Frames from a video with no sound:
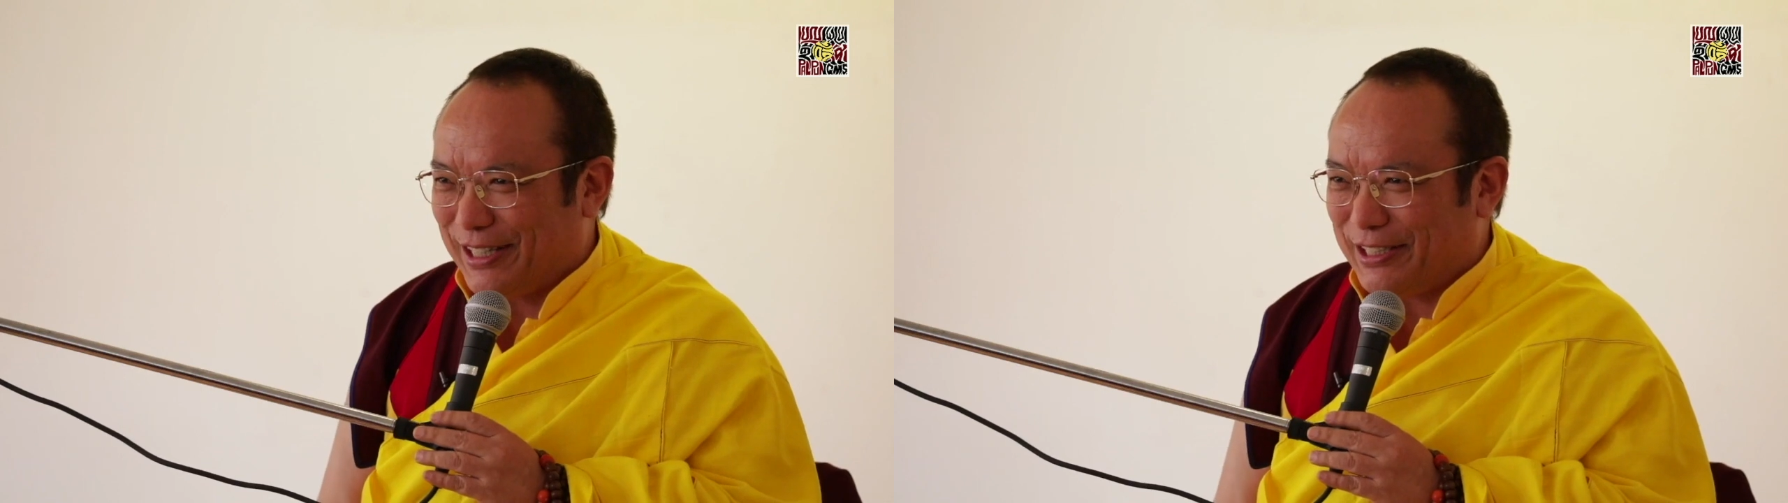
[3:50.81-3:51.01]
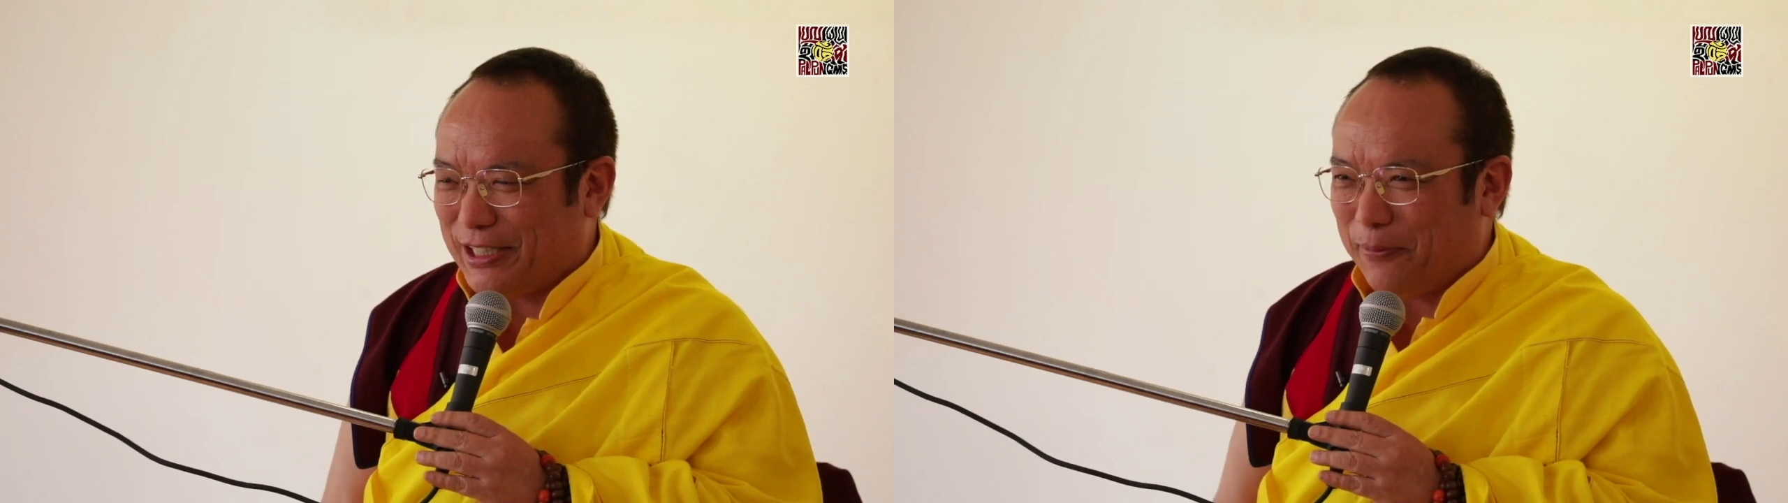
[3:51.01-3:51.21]

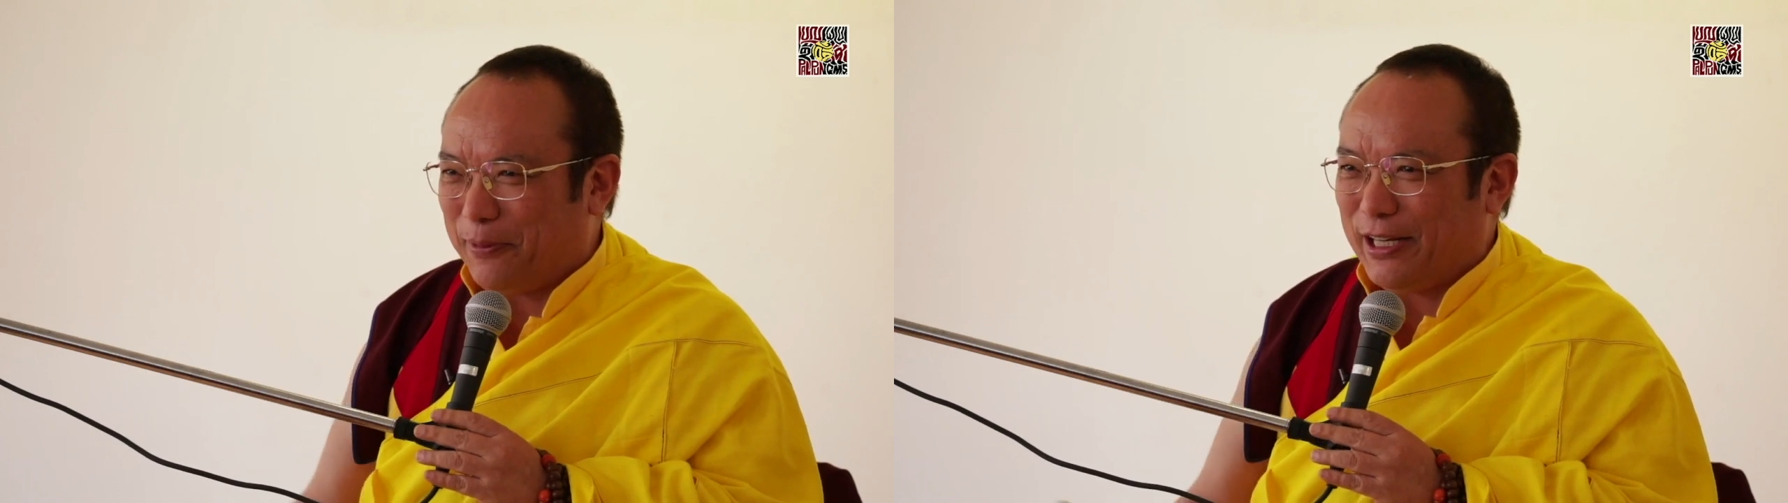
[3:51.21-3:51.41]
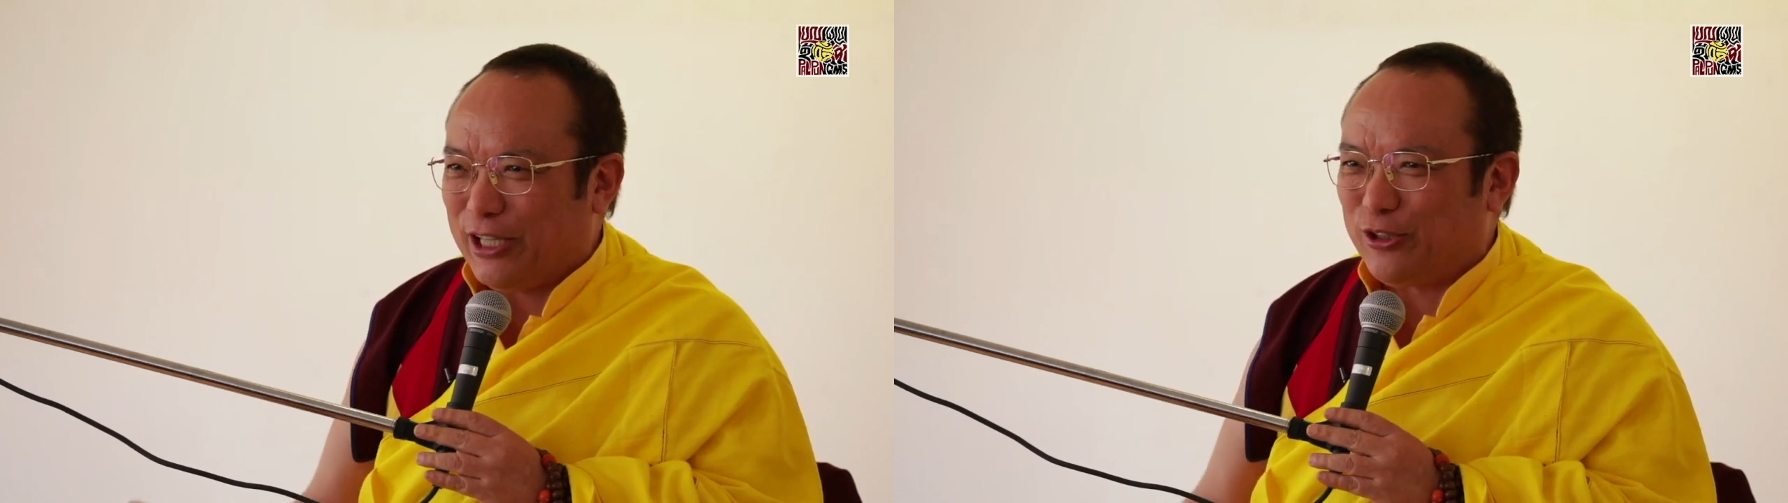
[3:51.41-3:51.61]
in
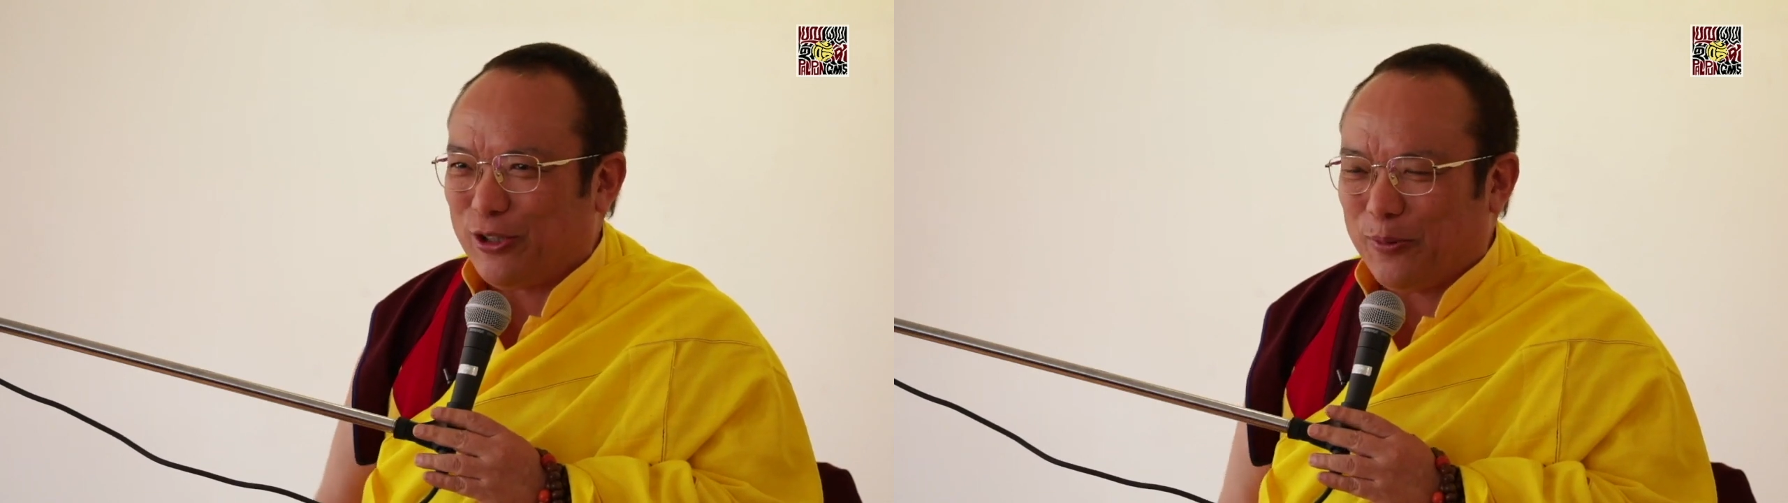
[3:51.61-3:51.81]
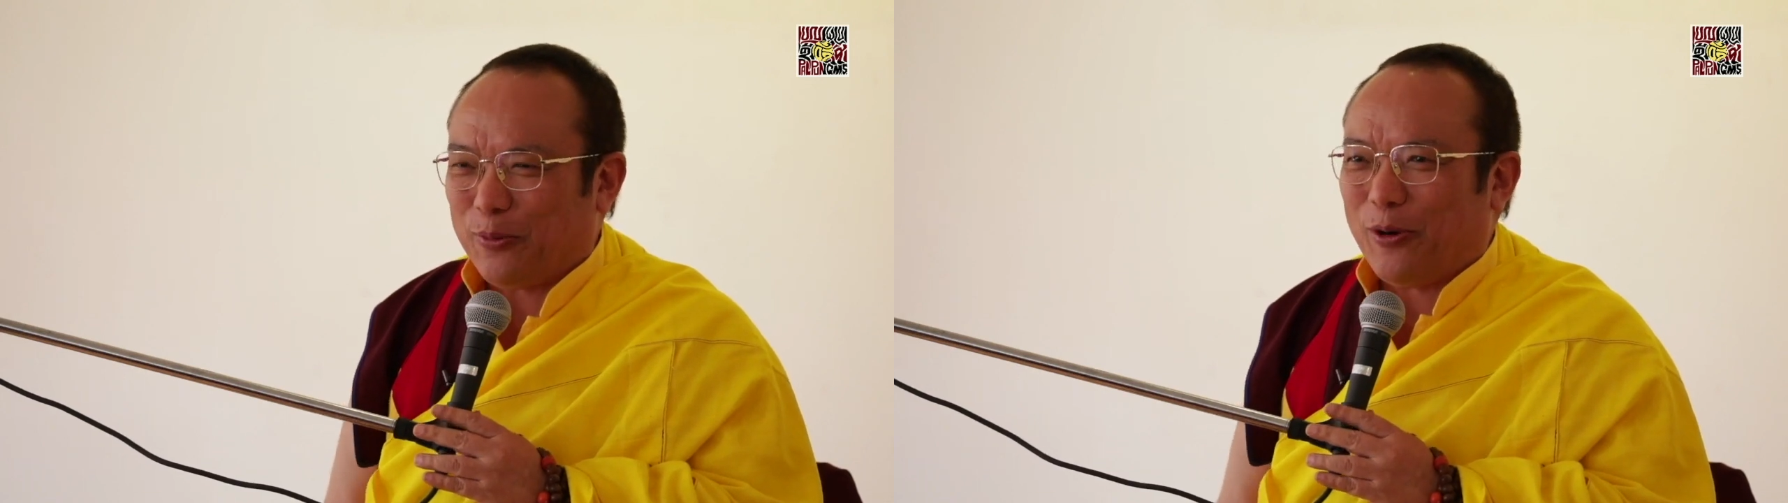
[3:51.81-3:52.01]

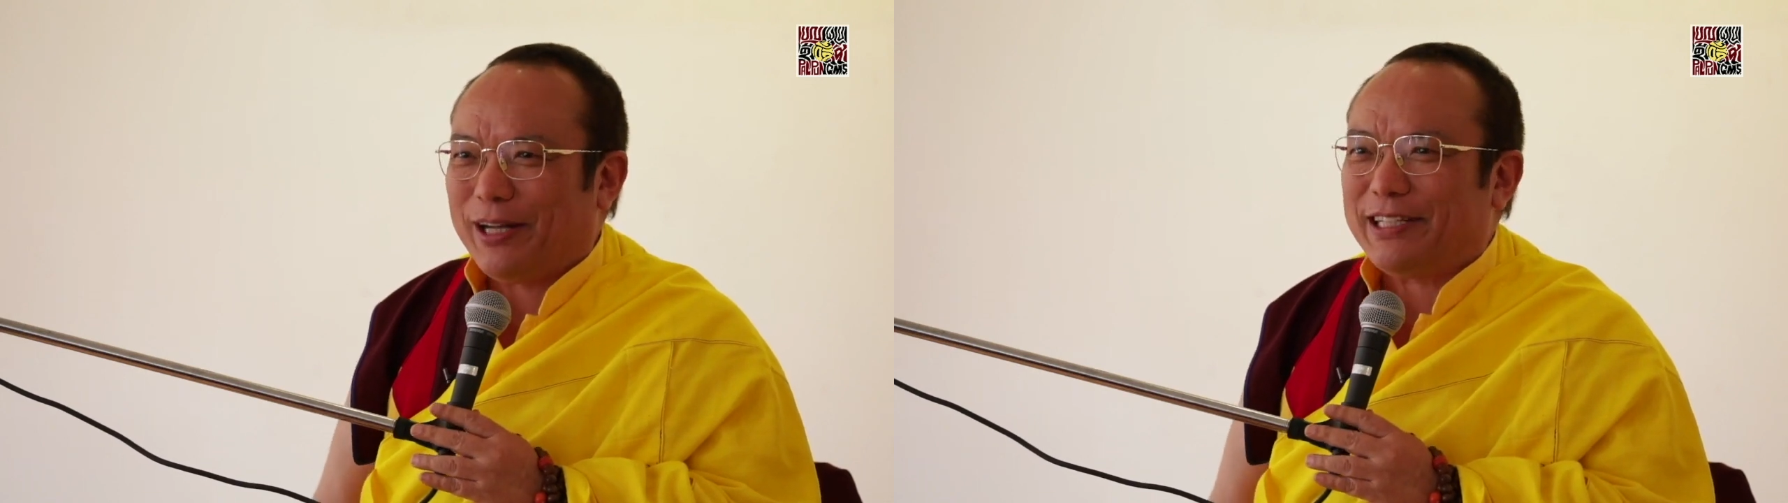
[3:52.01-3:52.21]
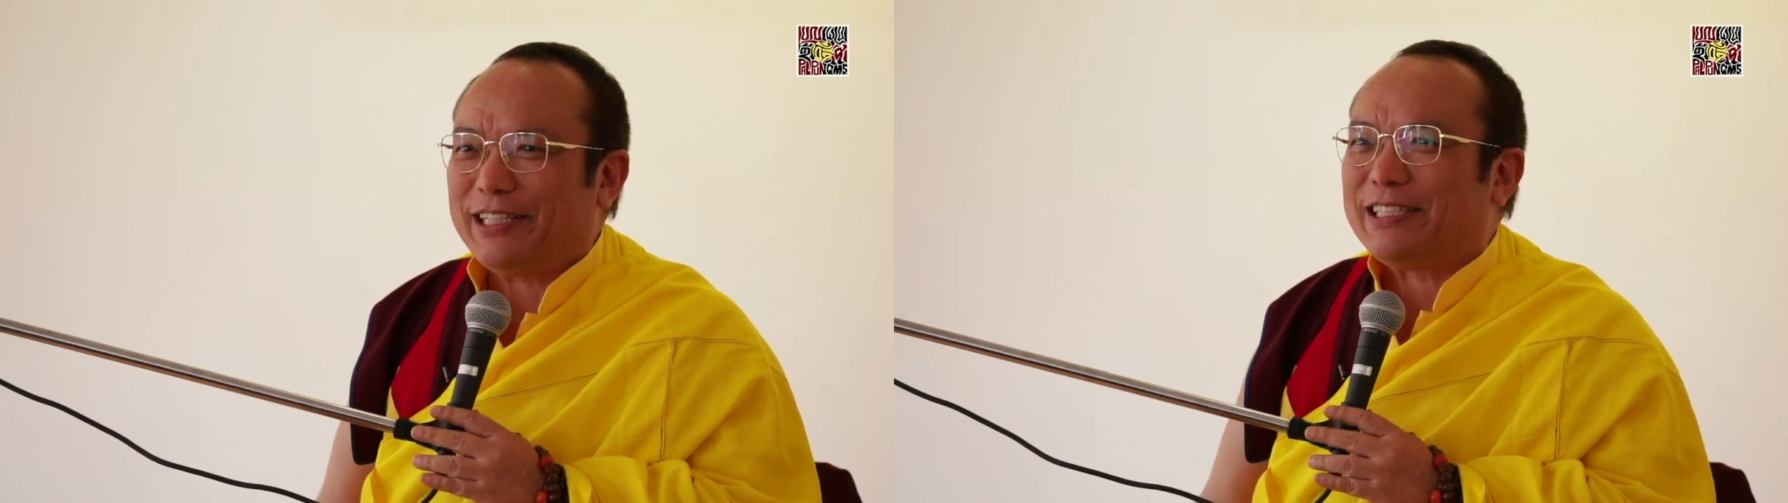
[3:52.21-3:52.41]
definition of what